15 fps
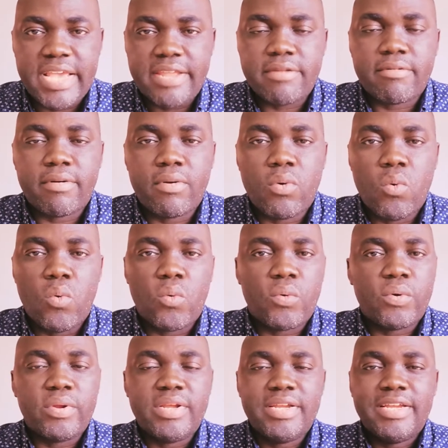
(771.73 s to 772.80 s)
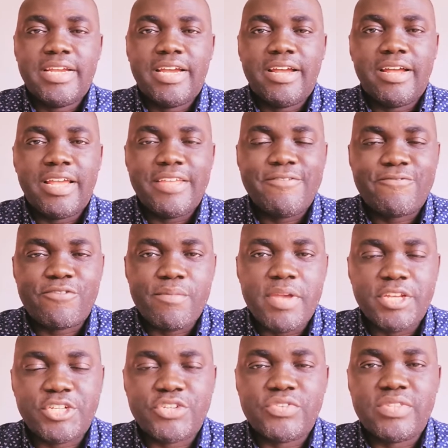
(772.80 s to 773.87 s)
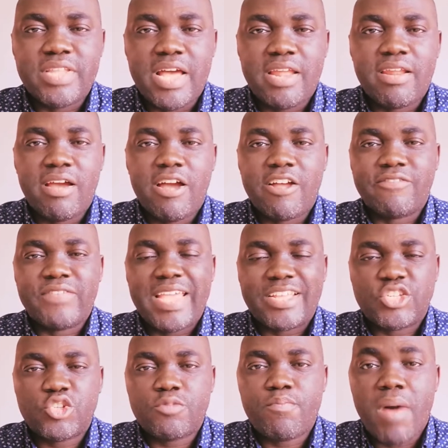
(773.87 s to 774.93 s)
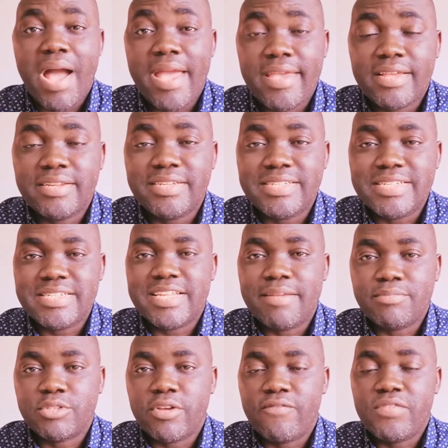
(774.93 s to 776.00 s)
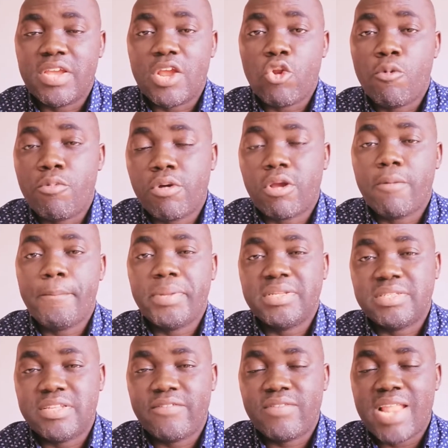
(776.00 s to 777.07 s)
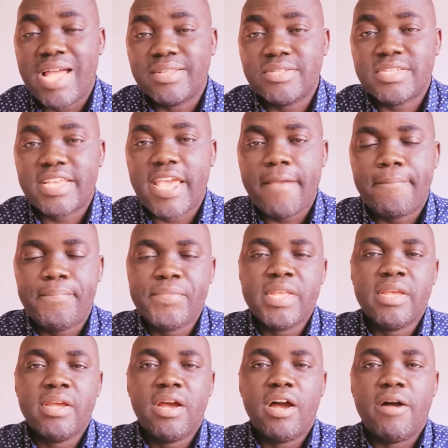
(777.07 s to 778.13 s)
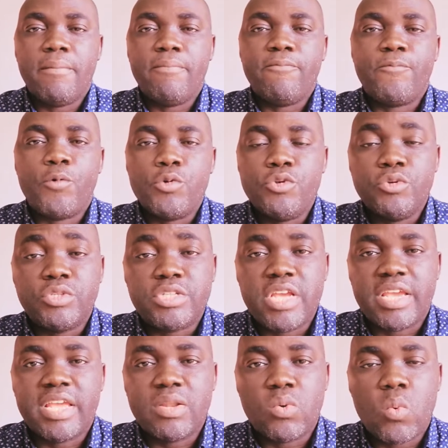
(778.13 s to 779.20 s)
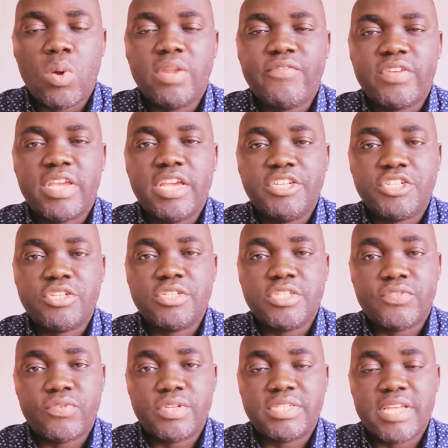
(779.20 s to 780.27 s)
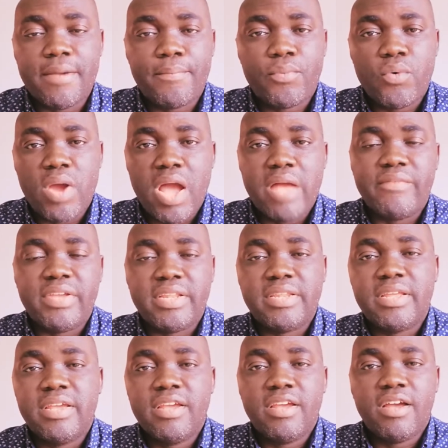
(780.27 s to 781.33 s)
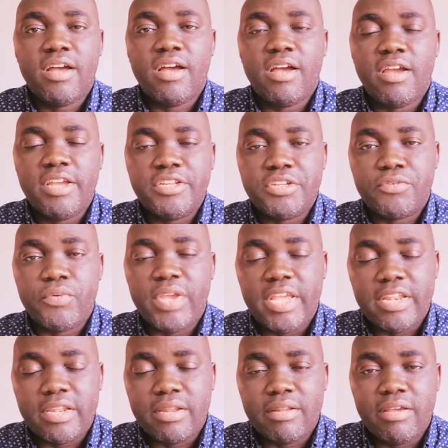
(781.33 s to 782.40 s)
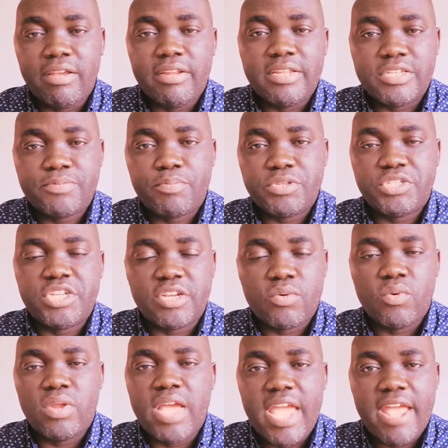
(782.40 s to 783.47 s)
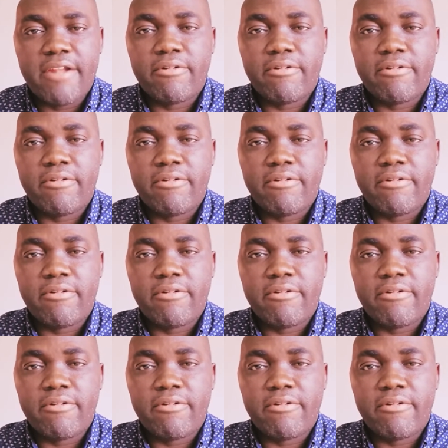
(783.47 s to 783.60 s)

data or information that have expired in terms of the global competitive landscape. For you taking qualifications, for example, having a degree in this particular